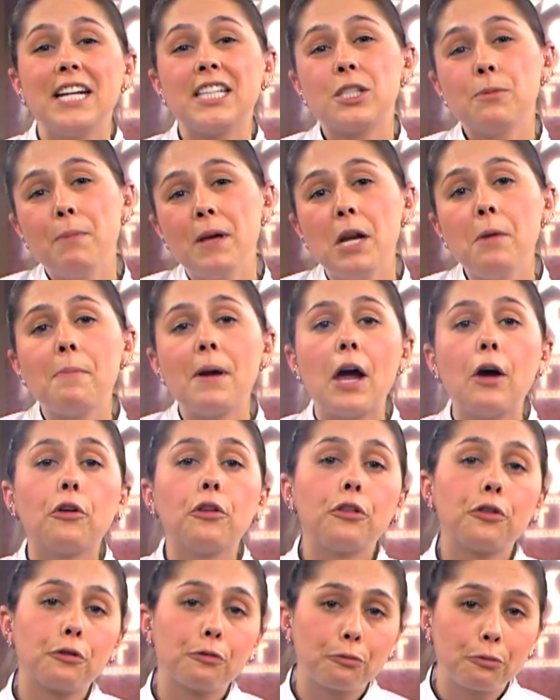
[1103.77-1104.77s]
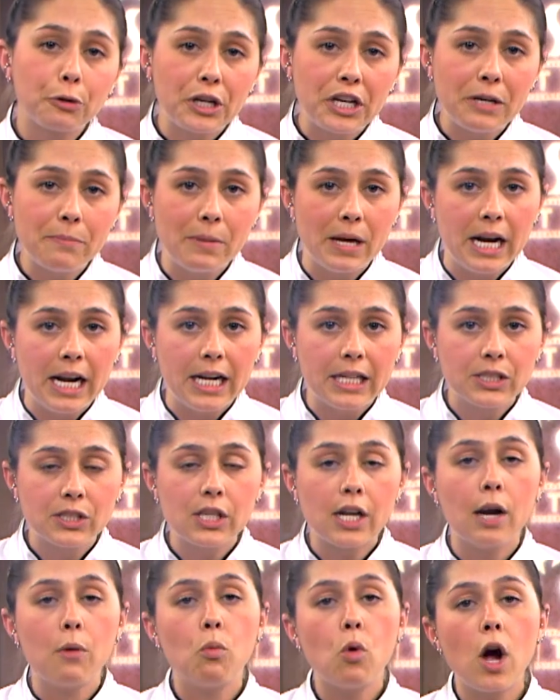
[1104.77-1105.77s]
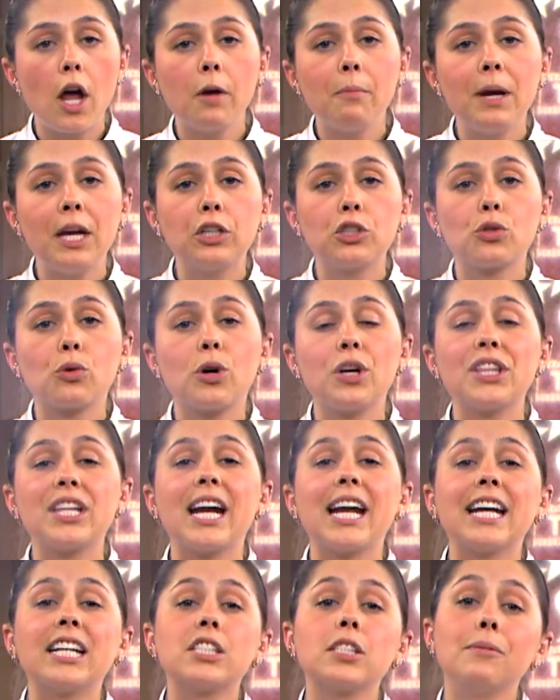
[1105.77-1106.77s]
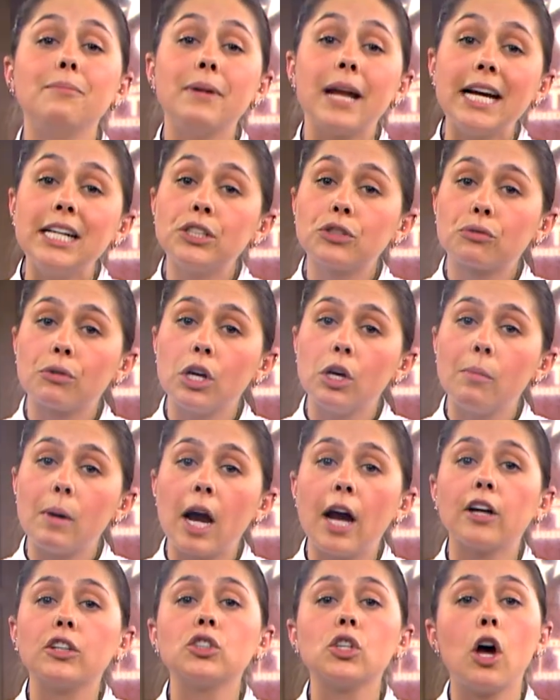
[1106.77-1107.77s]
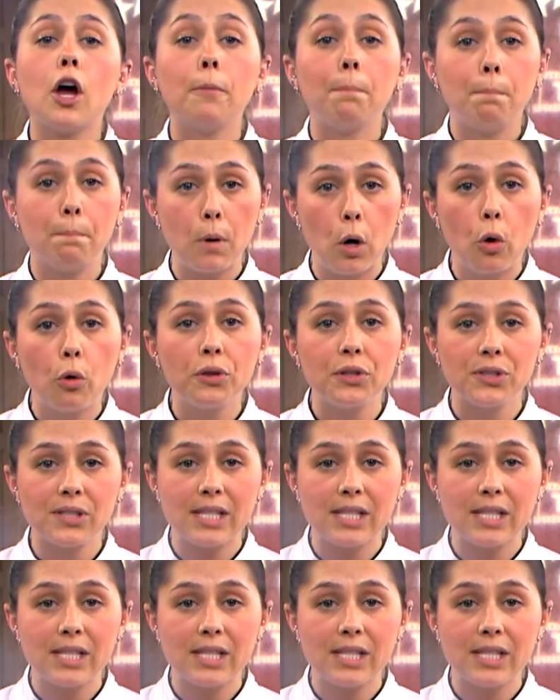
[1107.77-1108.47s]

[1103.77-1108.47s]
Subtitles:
It's been about 3 minutes, and I wanna make sure that I get some nice grill marks on both